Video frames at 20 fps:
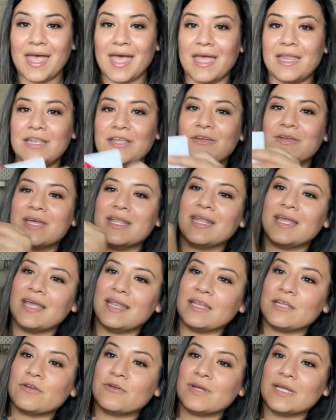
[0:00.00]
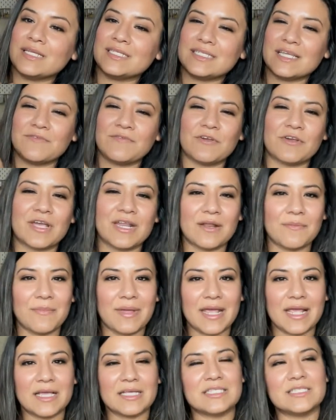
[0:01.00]
And you can increase, if you're gonna
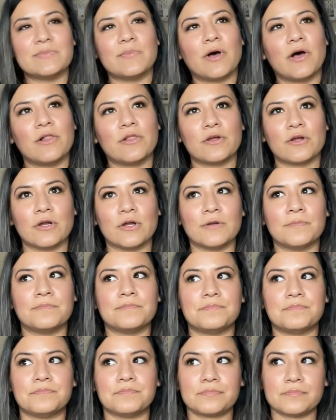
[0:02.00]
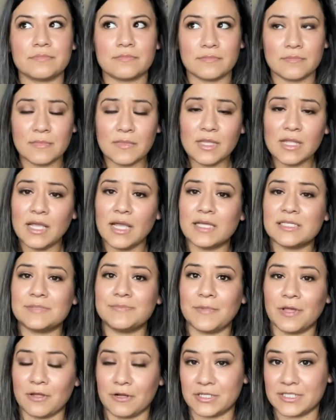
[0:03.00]
make smaller, a
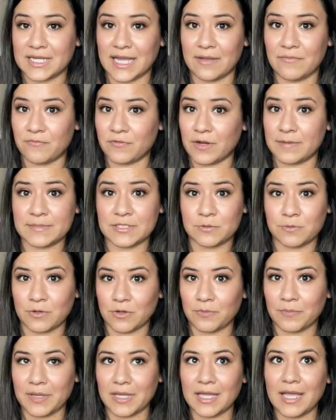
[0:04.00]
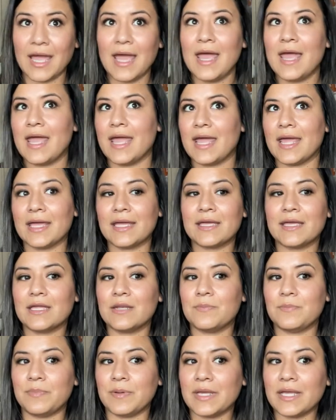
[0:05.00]
smaller time framed quilt bee, it
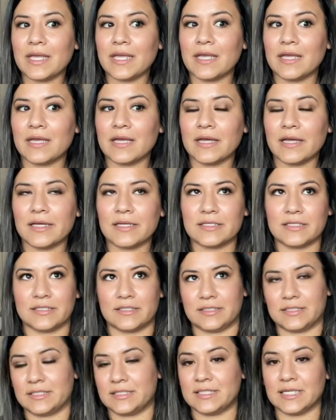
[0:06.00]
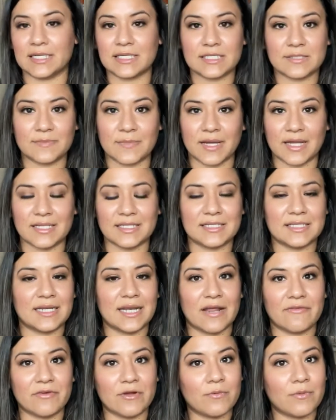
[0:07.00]
could be six months and
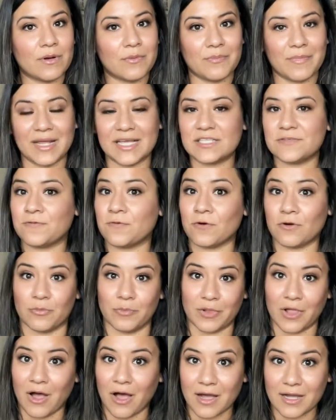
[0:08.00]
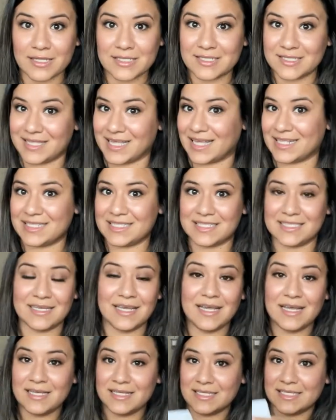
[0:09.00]
everyone makes four blocks. That's
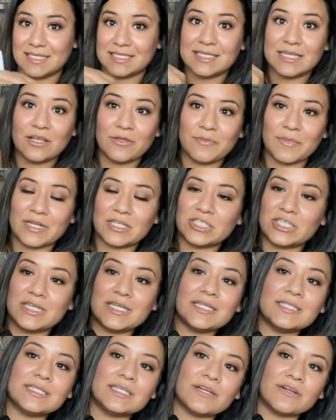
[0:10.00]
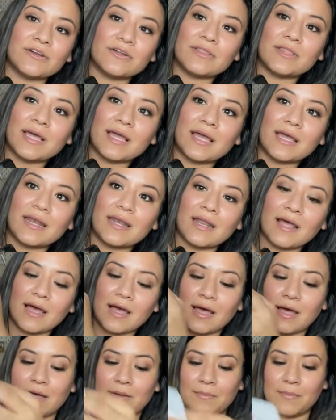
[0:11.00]
still much easier than
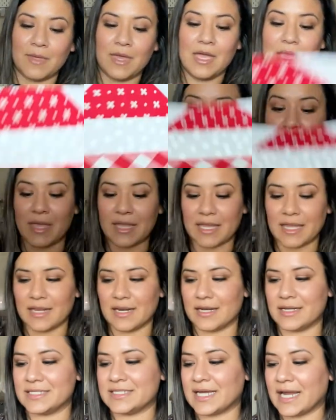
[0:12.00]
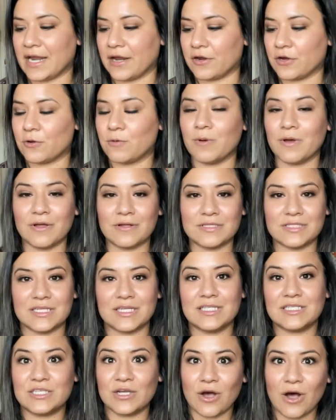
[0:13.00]
um, making an entire quilt
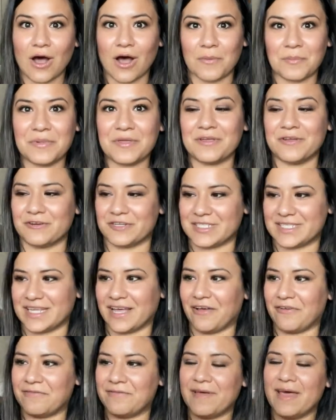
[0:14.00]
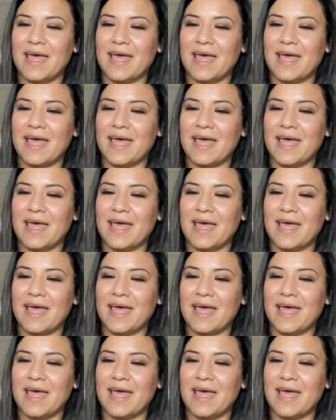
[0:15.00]
top yourself.